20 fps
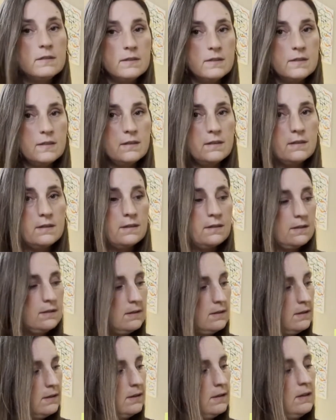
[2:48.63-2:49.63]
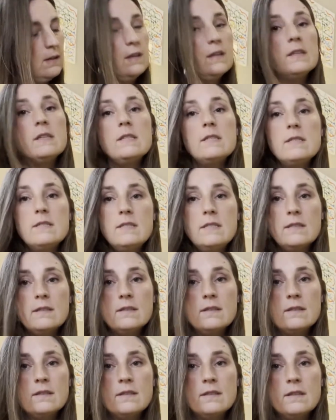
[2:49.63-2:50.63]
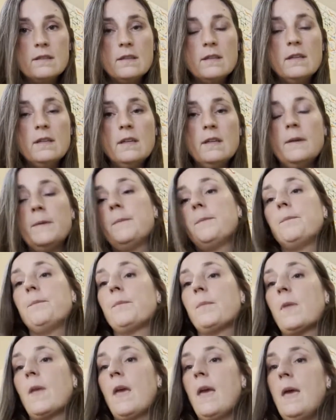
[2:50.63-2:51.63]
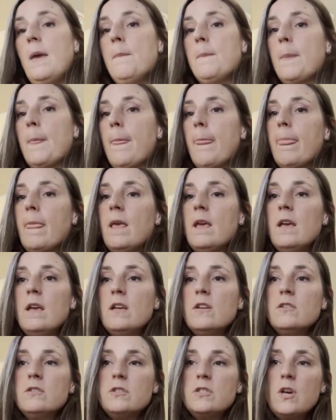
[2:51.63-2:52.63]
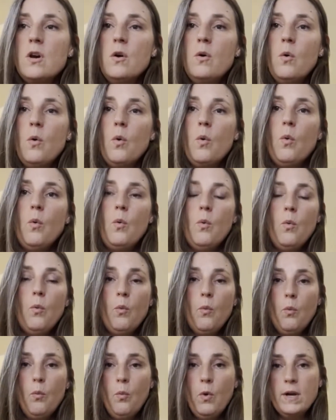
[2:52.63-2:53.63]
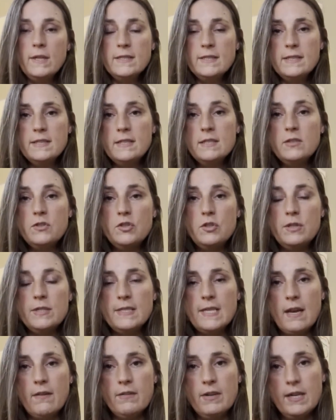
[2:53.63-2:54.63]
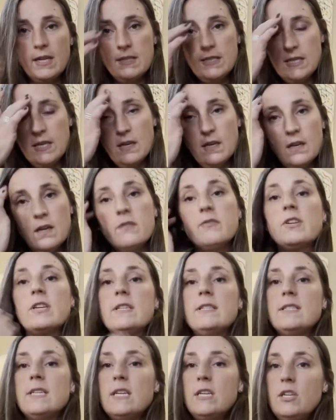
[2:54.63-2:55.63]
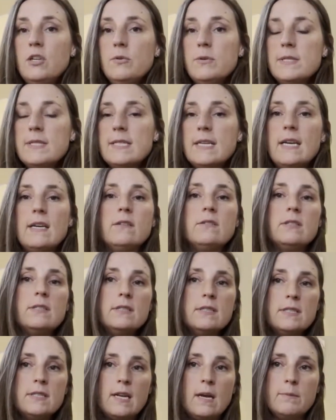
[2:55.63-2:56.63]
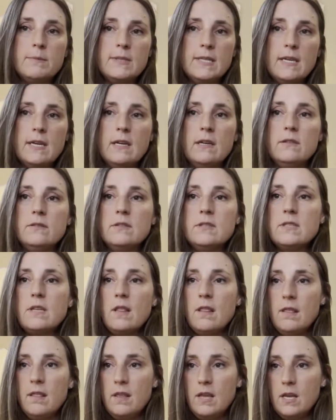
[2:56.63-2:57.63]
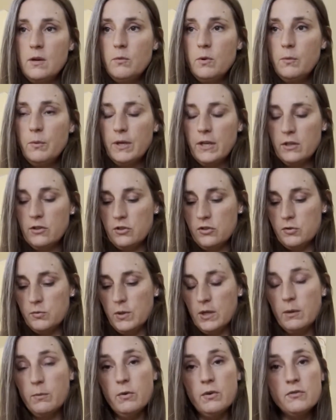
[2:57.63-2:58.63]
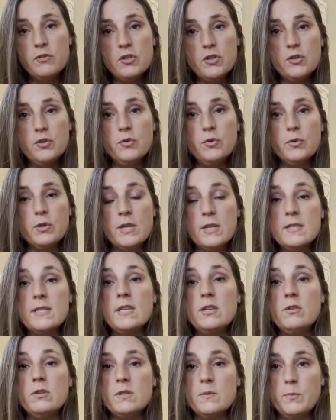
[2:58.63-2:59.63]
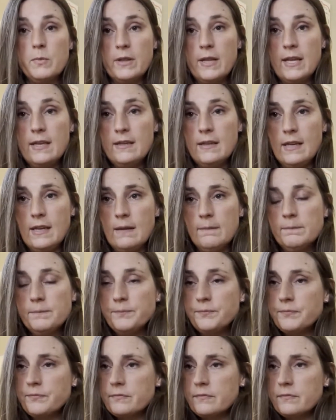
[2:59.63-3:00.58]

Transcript: t, d. Okay. So once the students have an idea of continuous sounds and stop sounds, then what we can do is we can move to continuous blending.